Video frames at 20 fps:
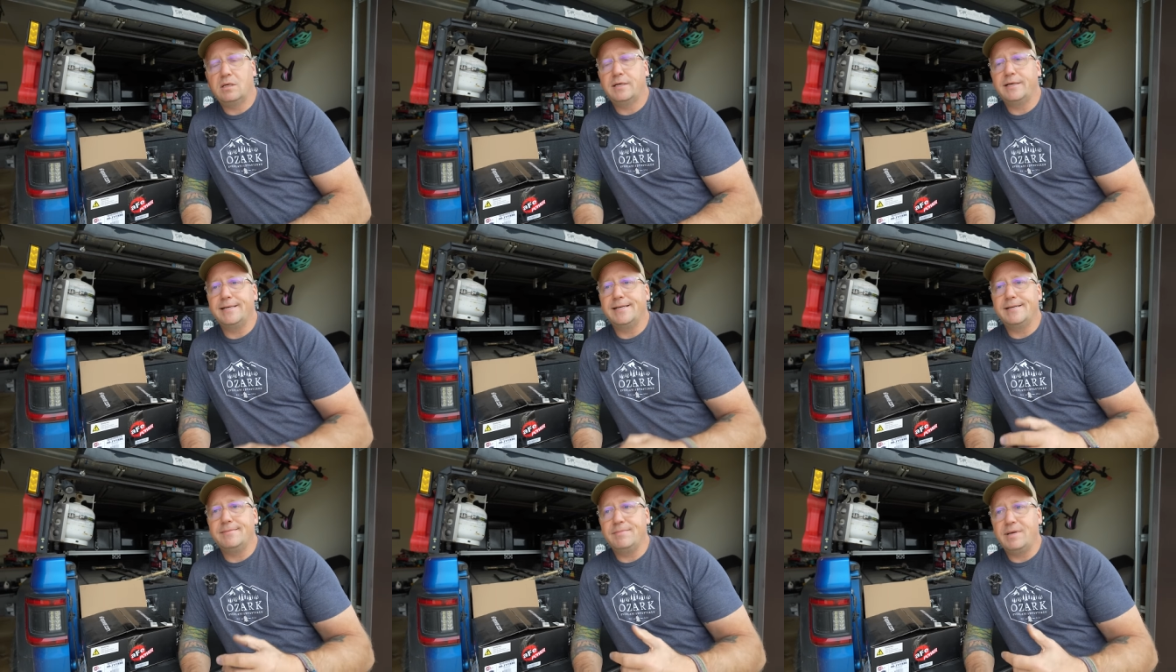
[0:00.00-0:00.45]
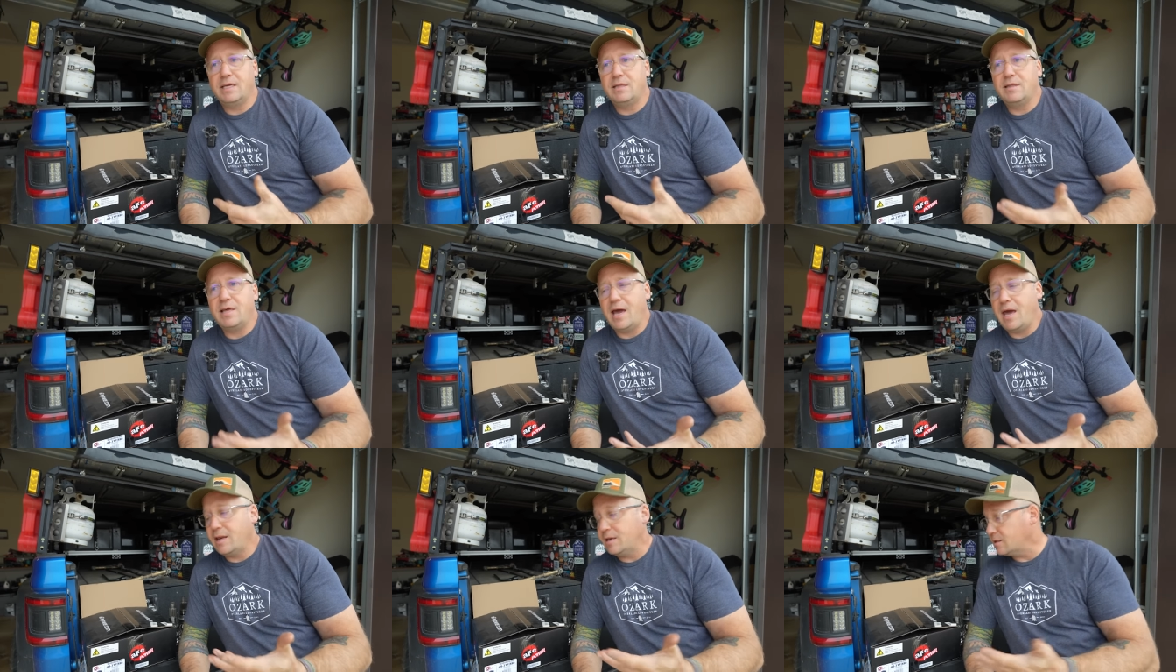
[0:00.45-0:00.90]

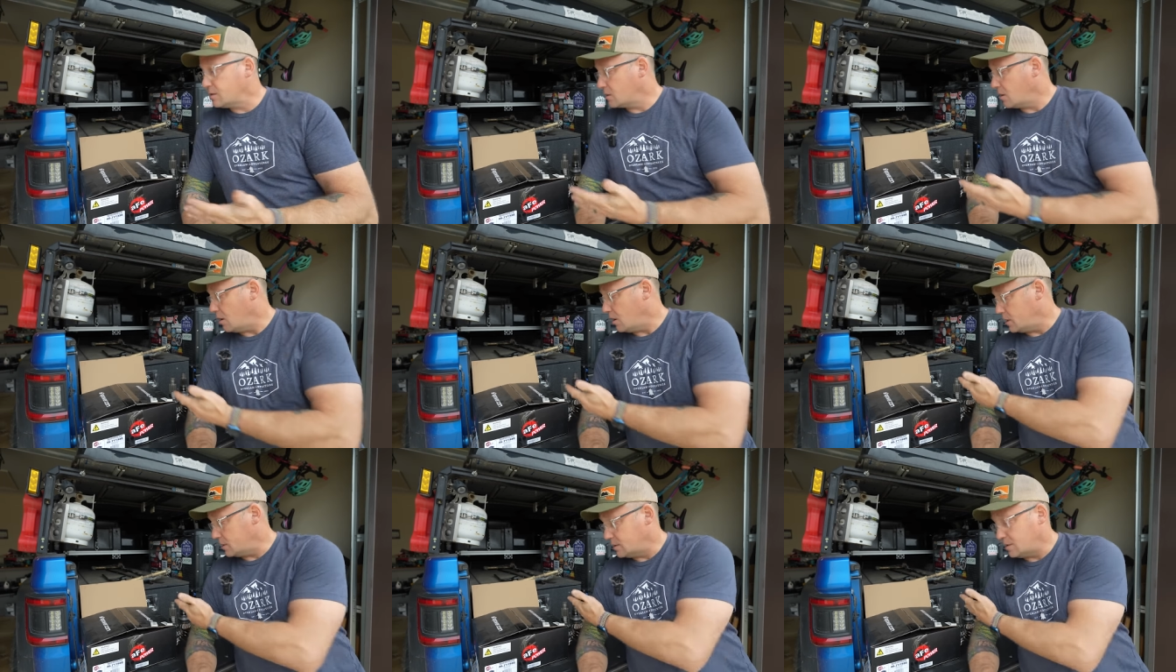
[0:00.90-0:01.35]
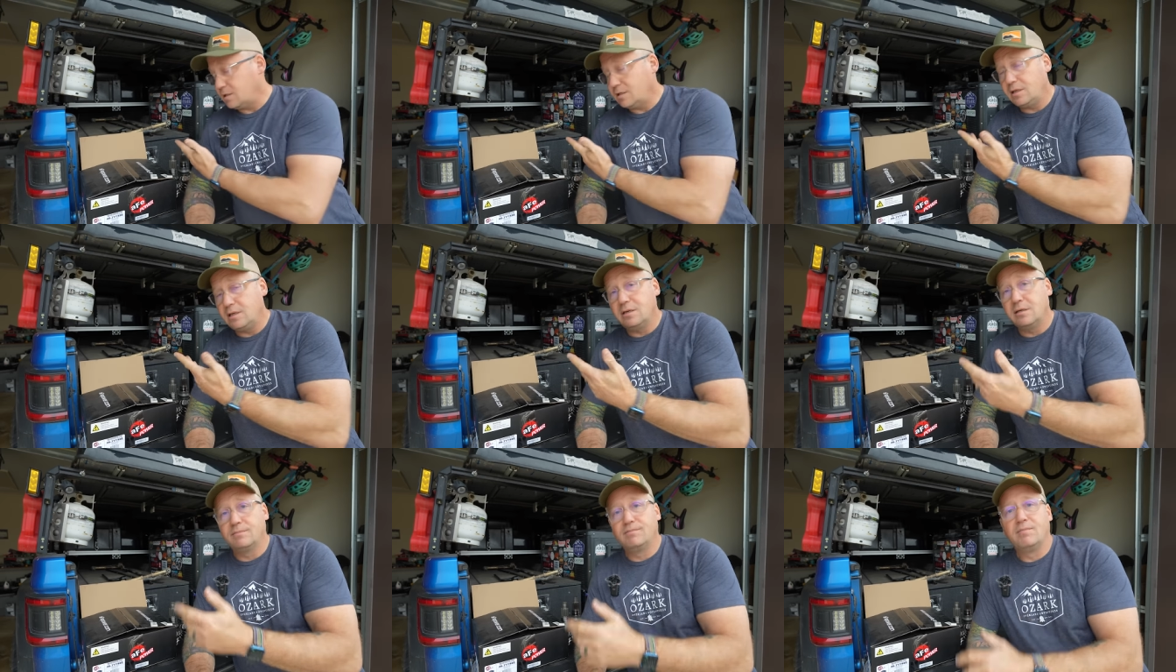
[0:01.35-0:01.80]
And that has caused
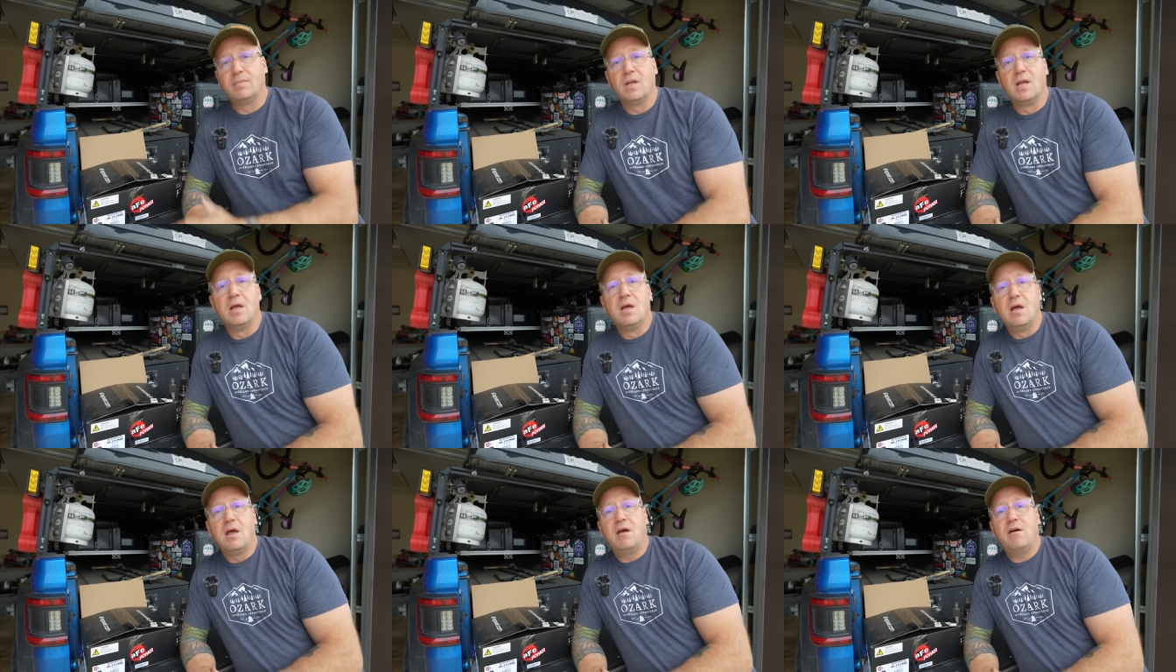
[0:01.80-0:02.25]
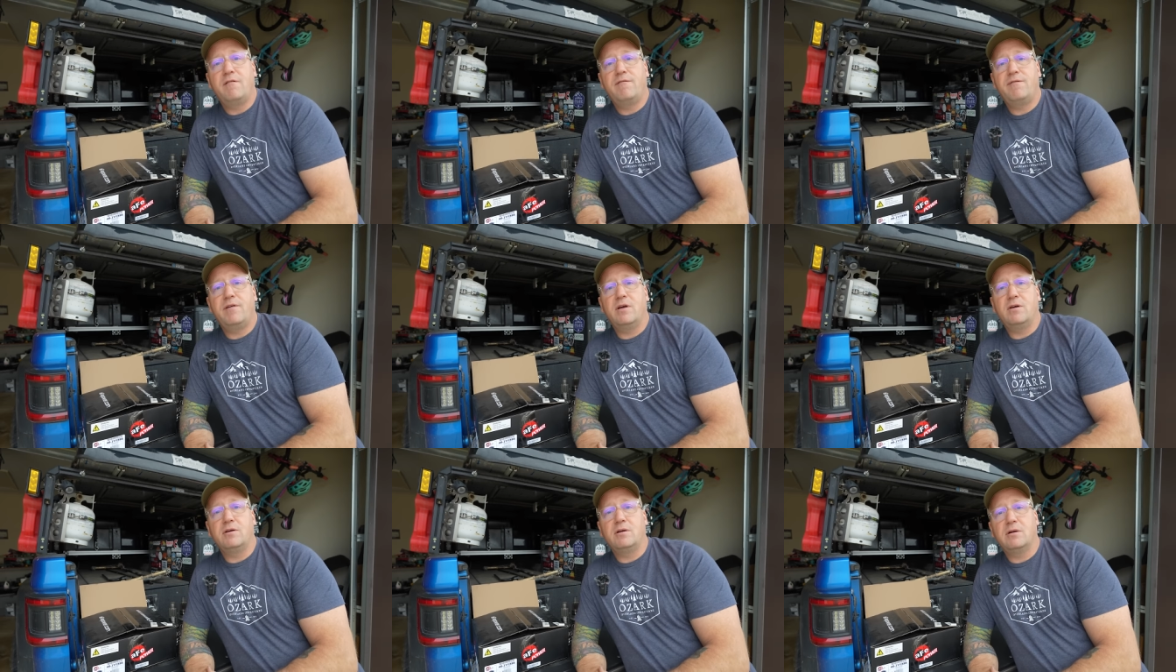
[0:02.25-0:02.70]
the
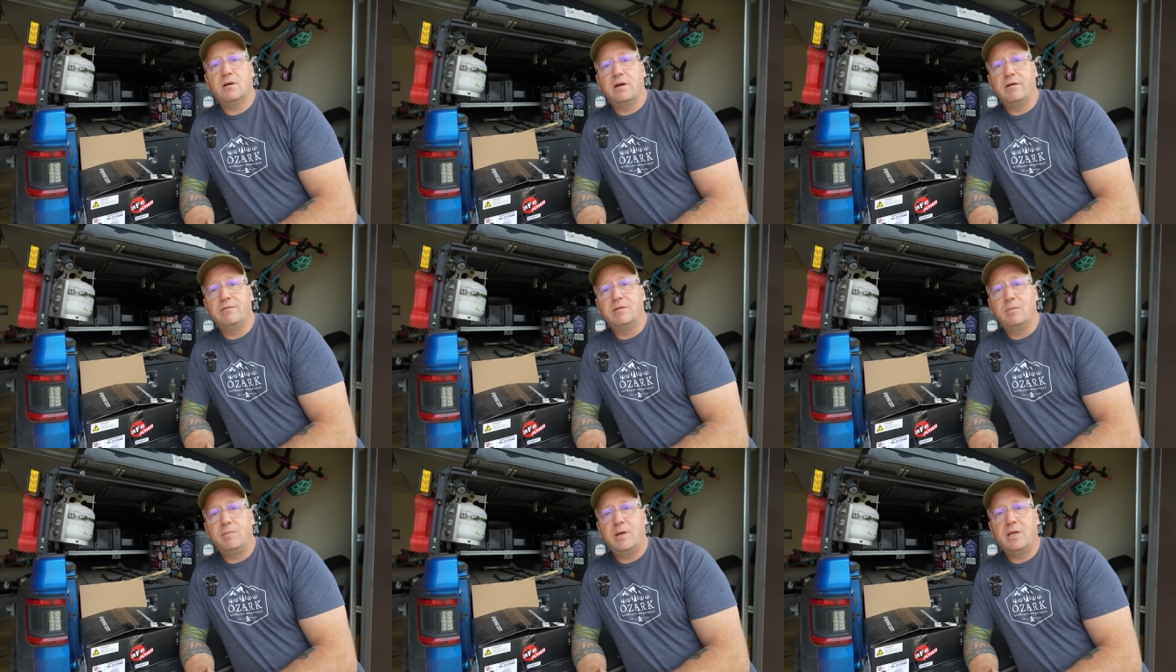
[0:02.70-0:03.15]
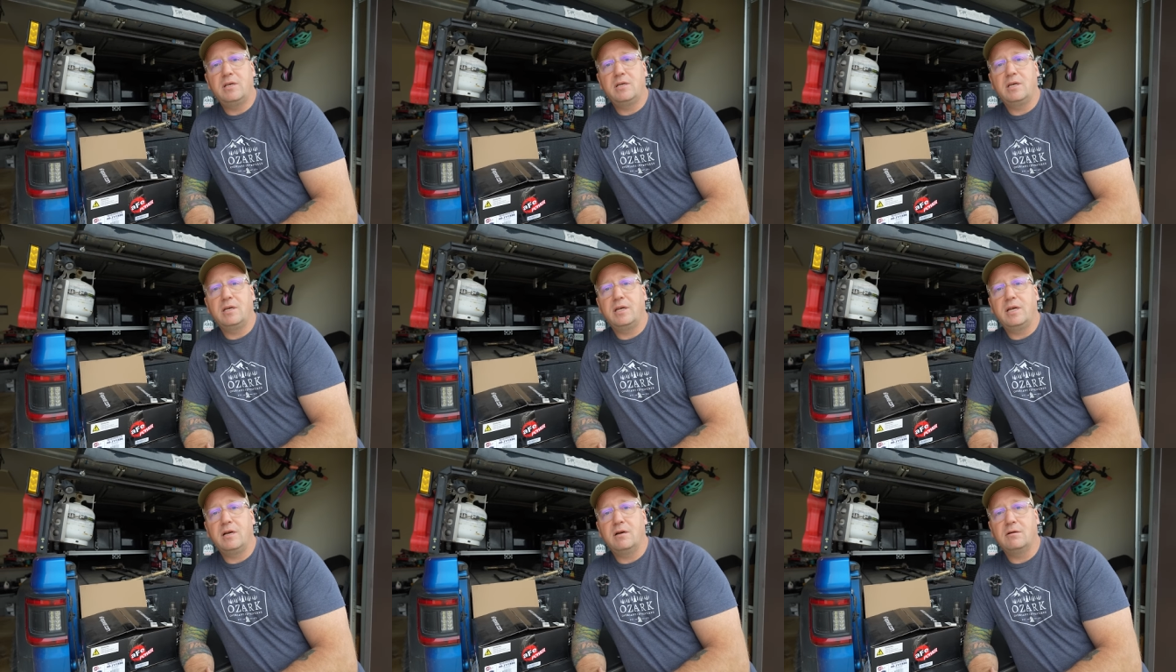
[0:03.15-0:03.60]
failure of the
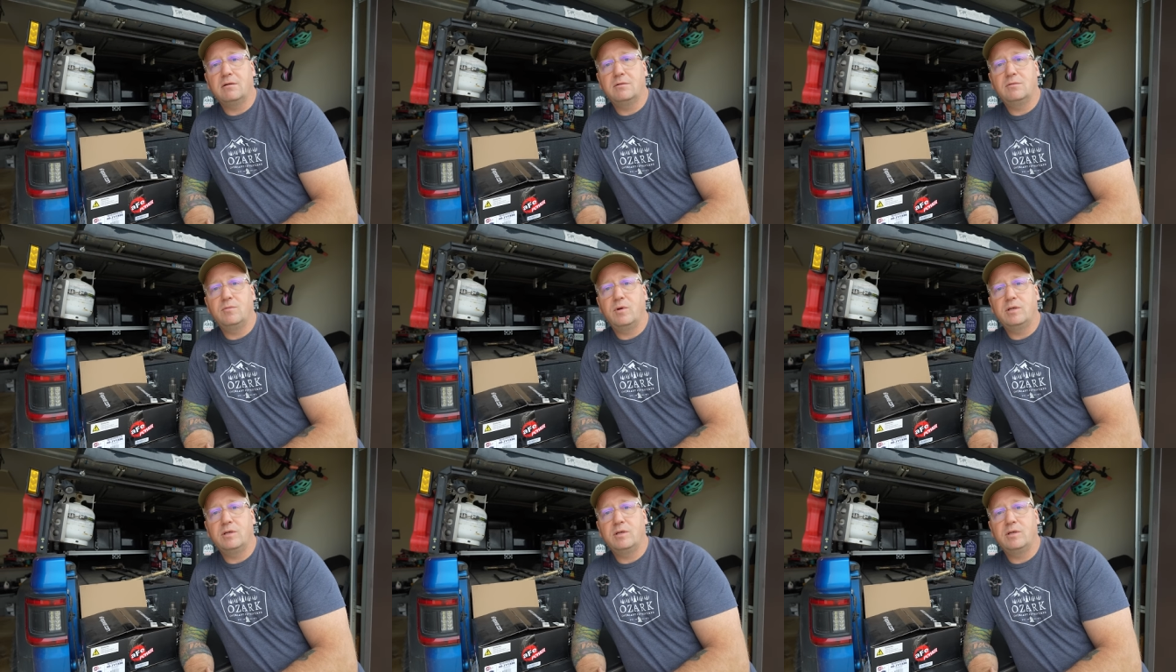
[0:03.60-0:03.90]
pinion gear,